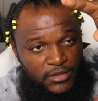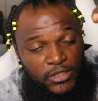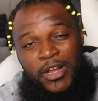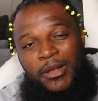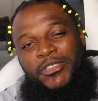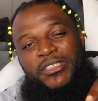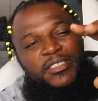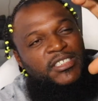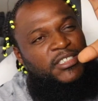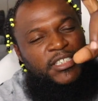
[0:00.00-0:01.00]
You know, the
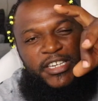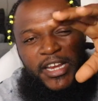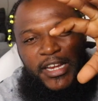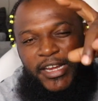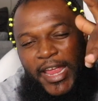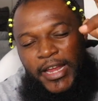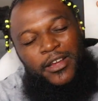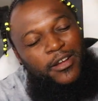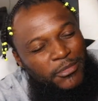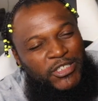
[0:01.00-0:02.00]
yin and yang.
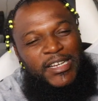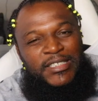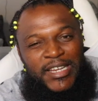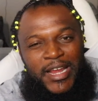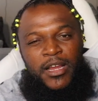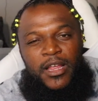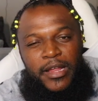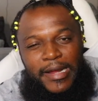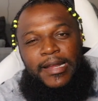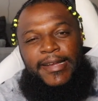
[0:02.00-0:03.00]
You know what I'm trying to say?
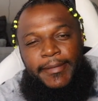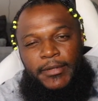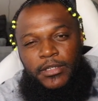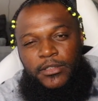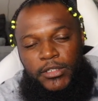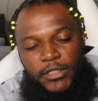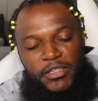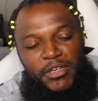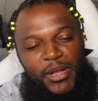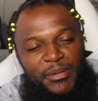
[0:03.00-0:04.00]
God damn it.
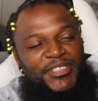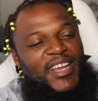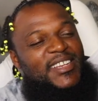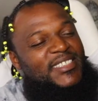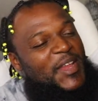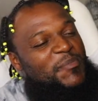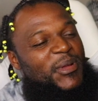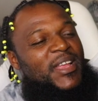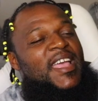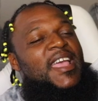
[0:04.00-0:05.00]
You know what I'm trying to say?
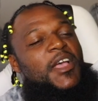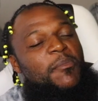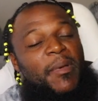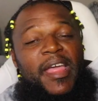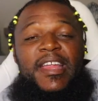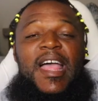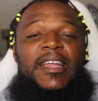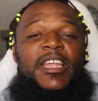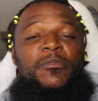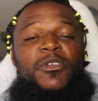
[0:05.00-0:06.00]
But, man,
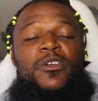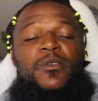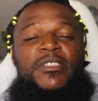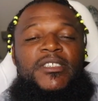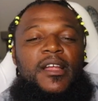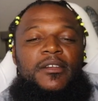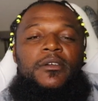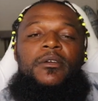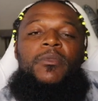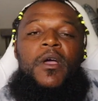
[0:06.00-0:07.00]
y'all keep doing what y'all
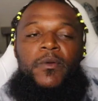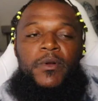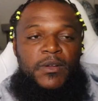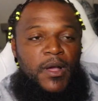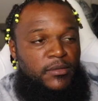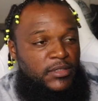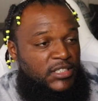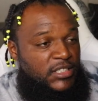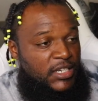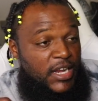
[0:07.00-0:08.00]
doing, bro. I really rock with
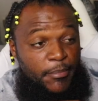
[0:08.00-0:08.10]
this shit.